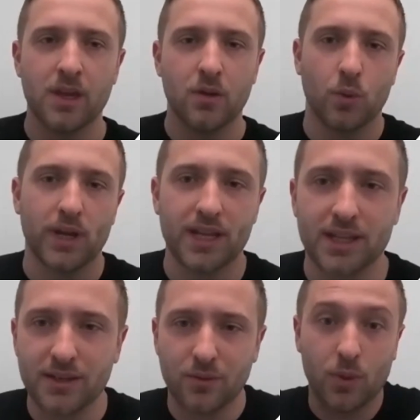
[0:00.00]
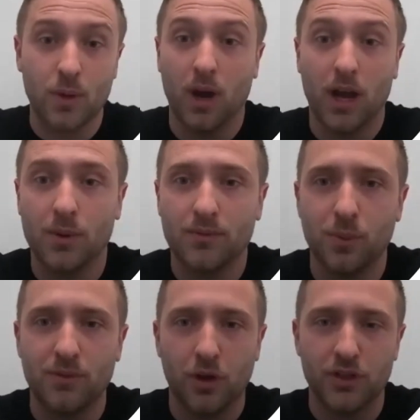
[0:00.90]
We work
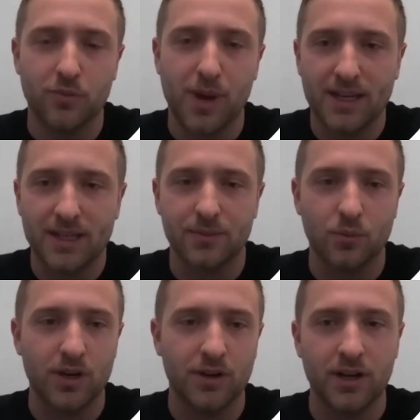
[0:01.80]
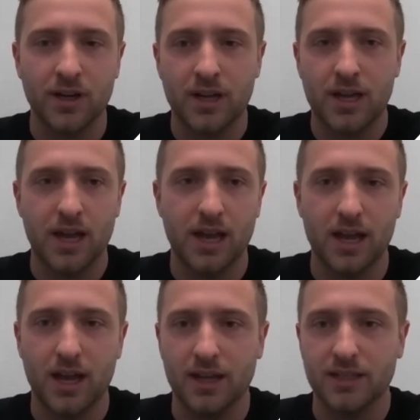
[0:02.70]
with lots of banks, and we're
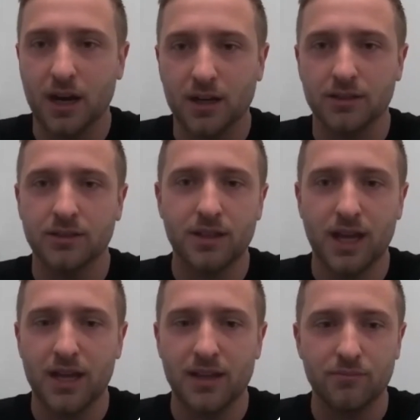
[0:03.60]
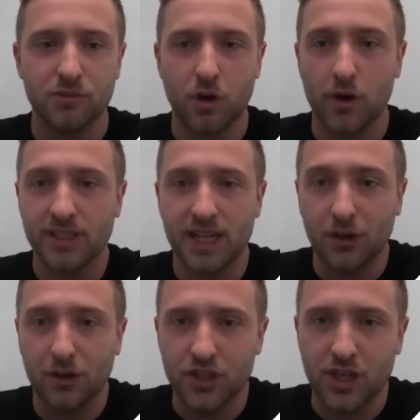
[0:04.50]
a young and growing
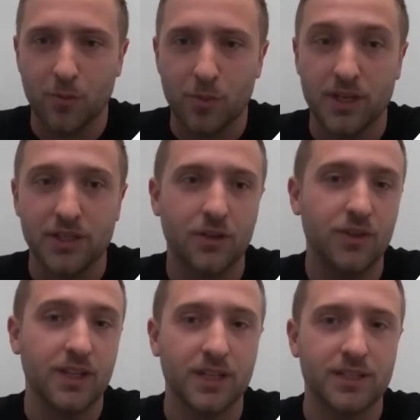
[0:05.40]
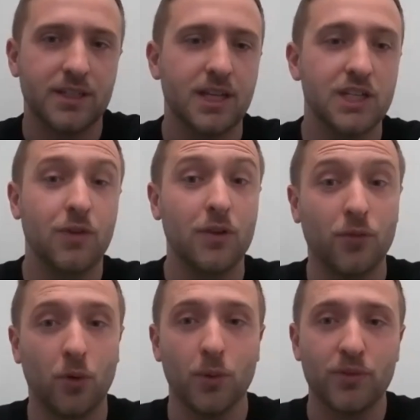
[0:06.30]
technology company. So I think it's very
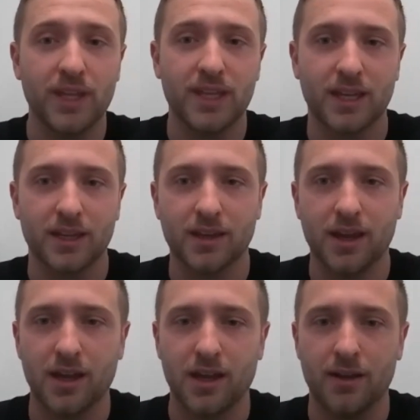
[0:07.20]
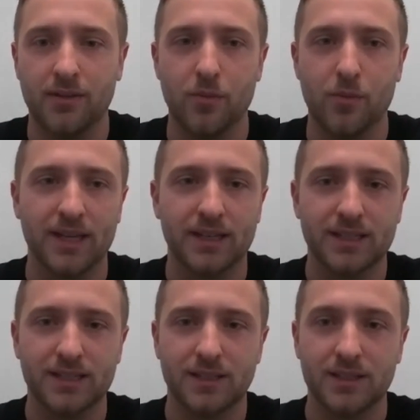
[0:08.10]
forward thinking of the
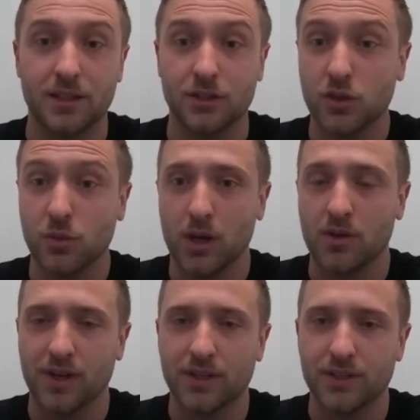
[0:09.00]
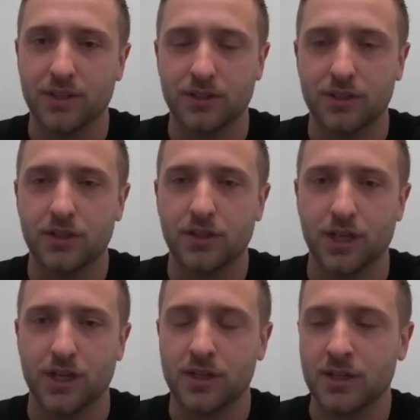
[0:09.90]
banks that do work with us to do so,